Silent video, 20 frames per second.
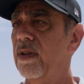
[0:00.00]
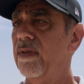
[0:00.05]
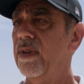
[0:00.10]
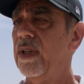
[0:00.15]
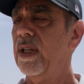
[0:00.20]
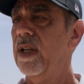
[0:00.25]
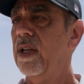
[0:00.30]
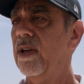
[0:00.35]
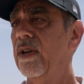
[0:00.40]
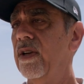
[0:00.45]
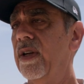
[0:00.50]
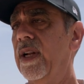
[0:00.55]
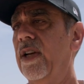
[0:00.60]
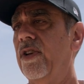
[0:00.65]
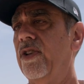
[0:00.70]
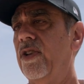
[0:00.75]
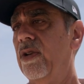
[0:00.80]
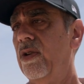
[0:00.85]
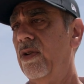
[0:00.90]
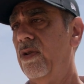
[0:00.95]
of the
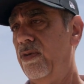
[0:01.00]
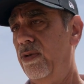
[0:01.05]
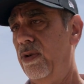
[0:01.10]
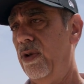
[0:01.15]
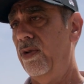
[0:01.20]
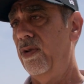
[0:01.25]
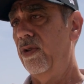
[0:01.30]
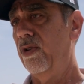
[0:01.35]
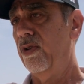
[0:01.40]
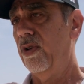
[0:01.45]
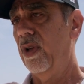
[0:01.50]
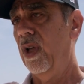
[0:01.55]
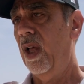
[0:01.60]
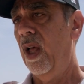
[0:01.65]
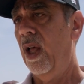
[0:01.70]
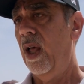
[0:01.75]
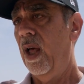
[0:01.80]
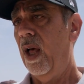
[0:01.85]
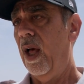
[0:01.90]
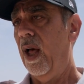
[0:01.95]
international crews.
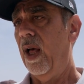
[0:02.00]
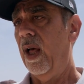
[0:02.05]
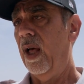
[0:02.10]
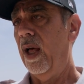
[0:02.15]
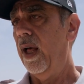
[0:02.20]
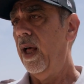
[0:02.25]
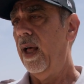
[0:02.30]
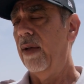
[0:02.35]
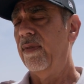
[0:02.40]
Uh,